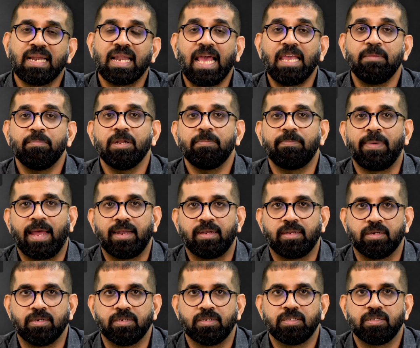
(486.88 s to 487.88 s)
climate
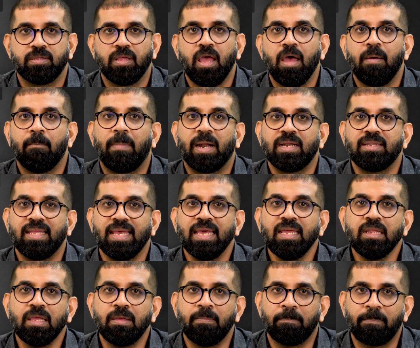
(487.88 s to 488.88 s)
patterns, but
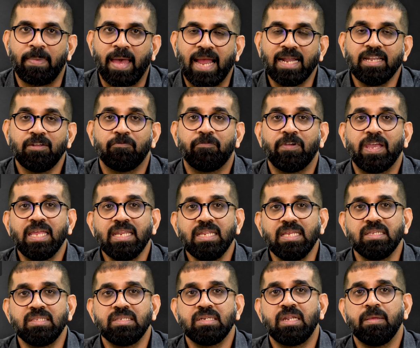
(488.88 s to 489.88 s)
their impact
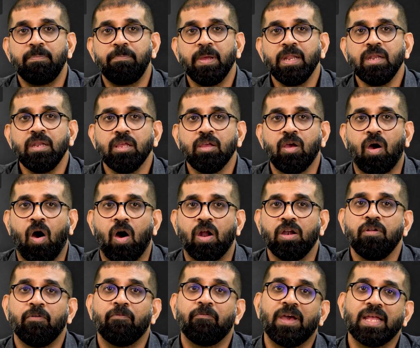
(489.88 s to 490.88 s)
varies depending
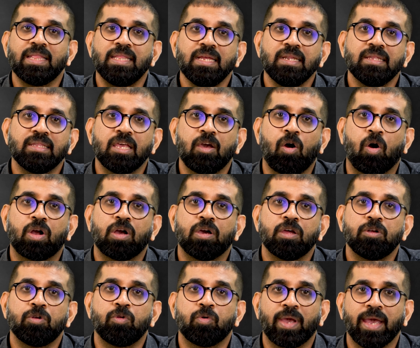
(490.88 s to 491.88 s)
on whether they
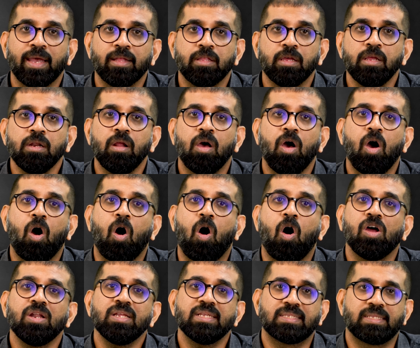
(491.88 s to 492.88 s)
occur together
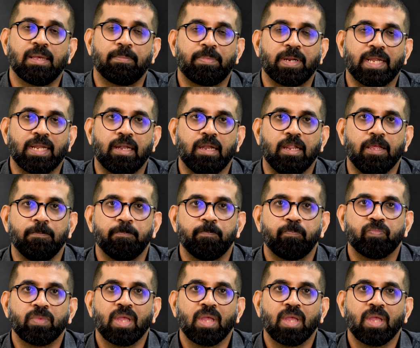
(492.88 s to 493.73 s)
or separately.